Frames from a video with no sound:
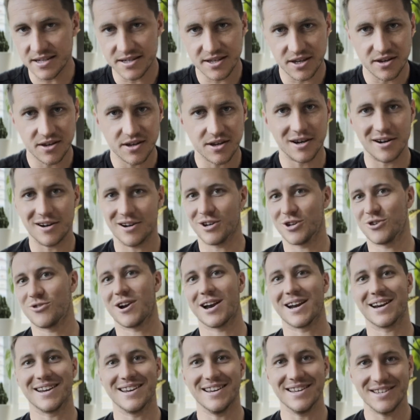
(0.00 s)
so you can't
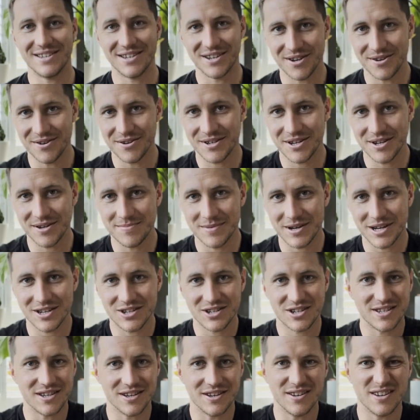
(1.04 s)
crank it too
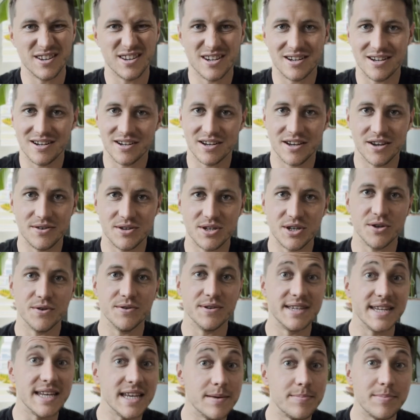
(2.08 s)
much, so you can't go too
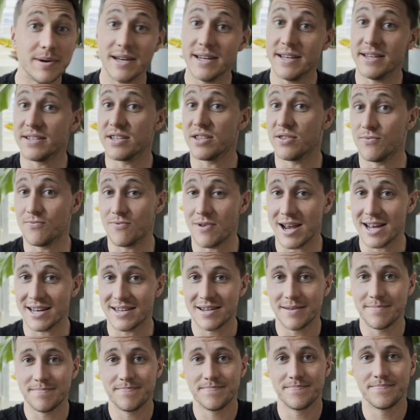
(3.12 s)
deep and into the red.
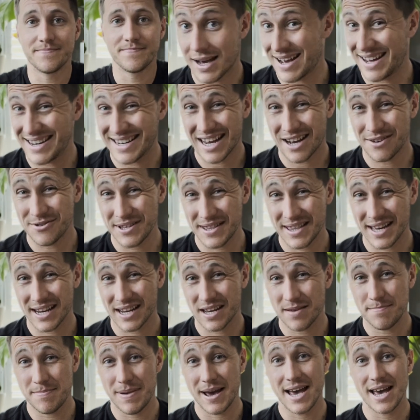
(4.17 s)
And how did that
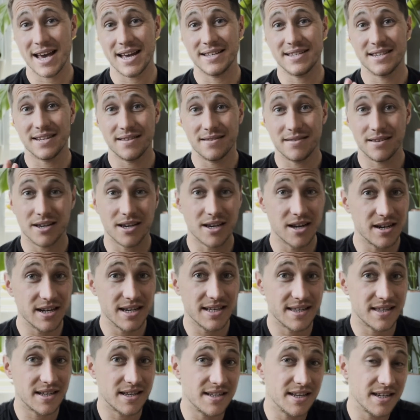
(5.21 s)
compare to the
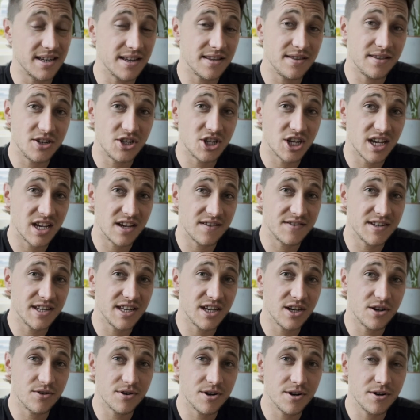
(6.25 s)
guys that did it in the
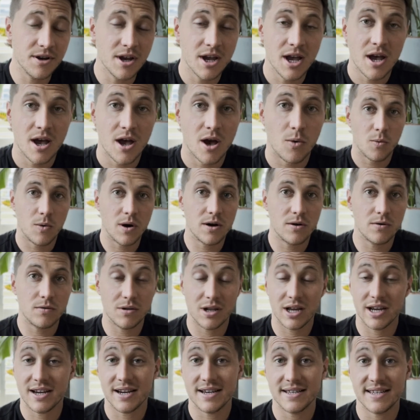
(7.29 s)
JFT crew? Well,
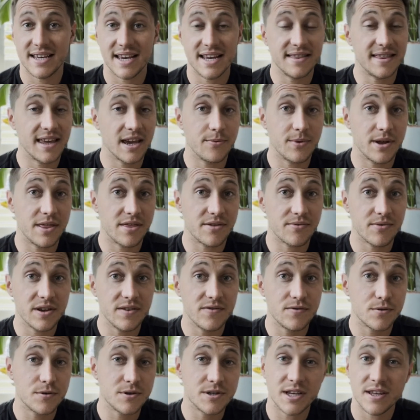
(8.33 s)
like I said, they went
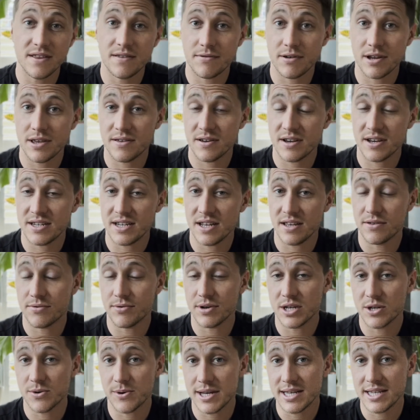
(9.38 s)
340, 330,
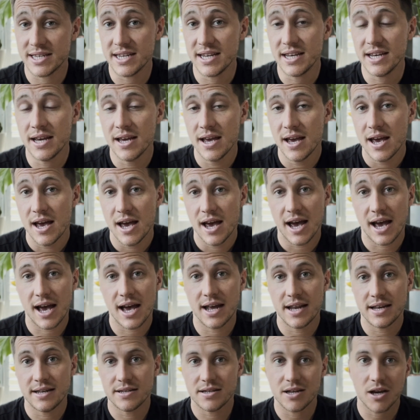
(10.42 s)
320,
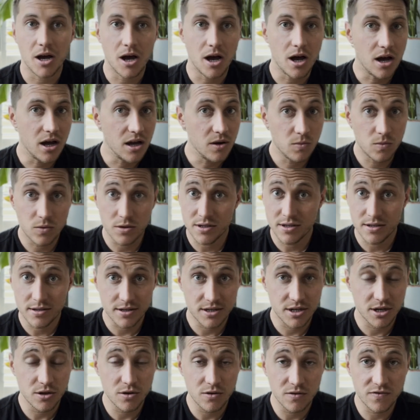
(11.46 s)
and I wasn't
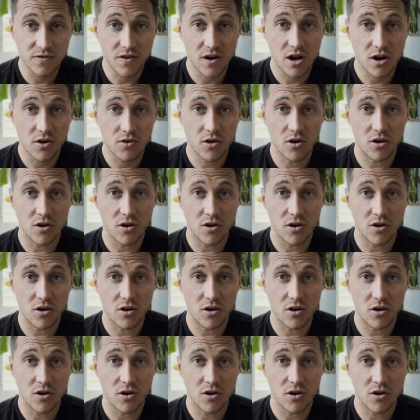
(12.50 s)
too far